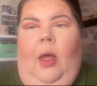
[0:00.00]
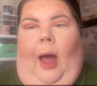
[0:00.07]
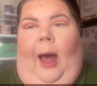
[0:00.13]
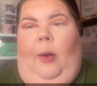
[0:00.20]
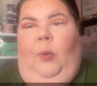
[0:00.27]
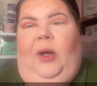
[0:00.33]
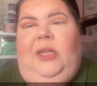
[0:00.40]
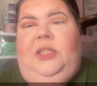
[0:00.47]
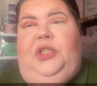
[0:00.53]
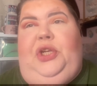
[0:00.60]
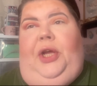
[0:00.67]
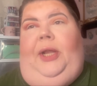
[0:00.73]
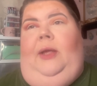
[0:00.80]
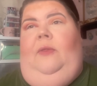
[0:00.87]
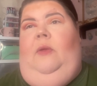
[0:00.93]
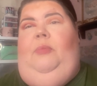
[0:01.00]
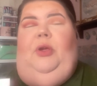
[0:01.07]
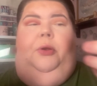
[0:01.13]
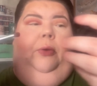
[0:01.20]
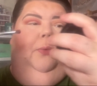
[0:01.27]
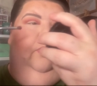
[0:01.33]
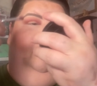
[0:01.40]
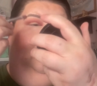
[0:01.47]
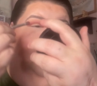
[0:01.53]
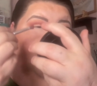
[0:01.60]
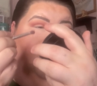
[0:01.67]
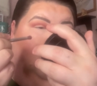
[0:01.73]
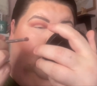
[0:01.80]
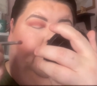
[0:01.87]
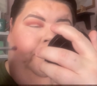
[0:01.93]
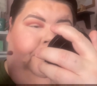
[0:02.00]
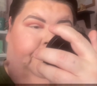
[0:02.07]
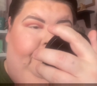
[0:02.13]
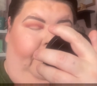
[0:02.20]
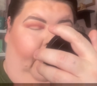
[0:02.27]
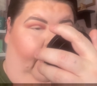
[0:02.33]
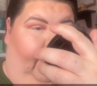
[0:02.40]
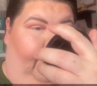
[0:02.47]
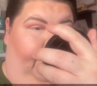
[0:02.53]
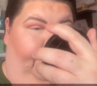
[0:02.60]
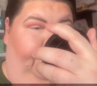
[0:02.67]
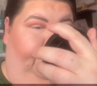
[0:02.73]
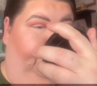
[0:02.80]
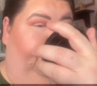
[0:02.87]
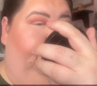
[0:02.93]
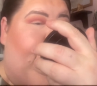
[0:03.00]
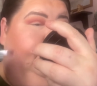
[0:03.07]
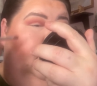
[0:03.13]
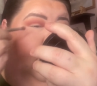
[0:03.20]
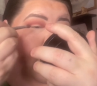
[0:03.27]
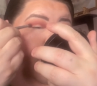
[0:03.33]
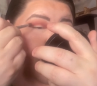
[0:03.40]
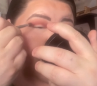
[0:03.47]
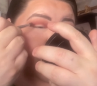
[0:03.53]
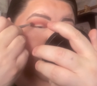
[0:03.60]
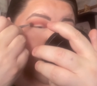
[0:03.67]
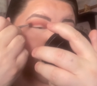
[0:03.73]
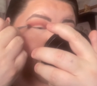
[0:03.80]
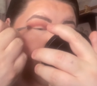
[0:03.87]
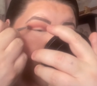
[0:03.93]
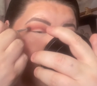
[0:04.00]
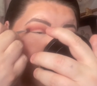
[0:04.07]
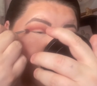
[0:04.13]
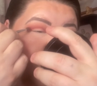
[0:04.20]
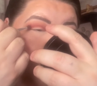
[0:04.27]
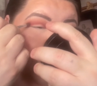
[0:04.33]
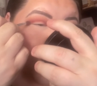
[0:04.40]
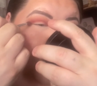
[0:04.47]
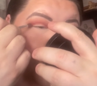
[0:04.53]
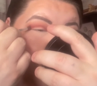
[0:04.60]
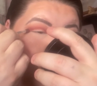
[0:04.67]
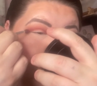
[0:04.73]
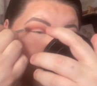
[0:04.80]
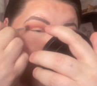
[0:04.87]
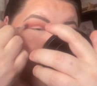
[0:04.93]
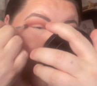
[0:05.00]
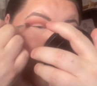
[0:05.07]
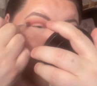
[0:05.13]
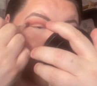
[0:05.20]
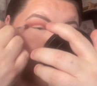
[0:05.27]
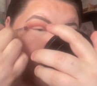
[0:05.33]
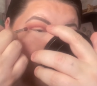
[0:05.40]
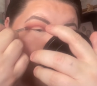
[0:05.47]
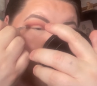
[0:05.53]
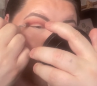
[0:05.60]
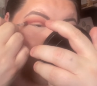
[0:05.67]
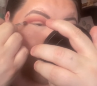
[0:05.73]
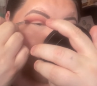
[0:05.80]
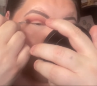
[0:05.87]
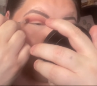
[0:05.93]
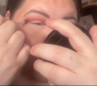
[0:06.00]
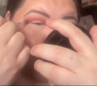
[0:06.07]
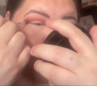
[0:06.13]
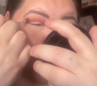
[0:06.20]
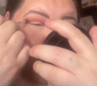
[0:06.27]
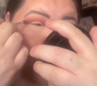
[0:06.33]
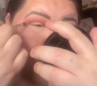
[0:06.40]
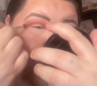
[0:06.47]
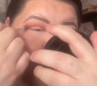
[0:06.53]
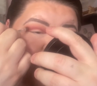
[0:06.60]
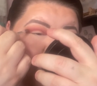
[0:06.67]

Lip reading: was shutting the beauty room door because I do a lot of filming at night after